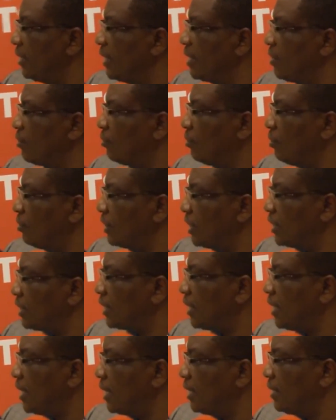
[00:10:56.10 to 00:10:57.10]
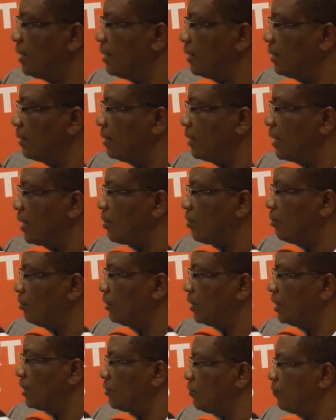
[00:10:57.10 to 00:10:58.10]
and the enclosures therein, the
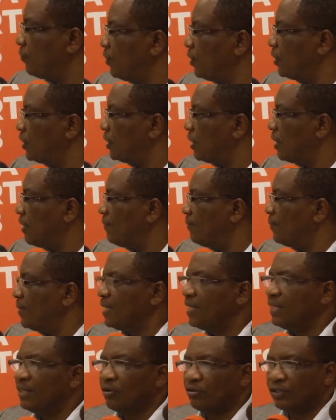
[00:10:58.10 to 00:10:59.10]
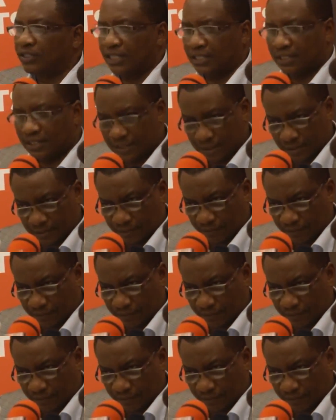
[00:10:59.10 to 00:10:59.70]
contents of which have been noted.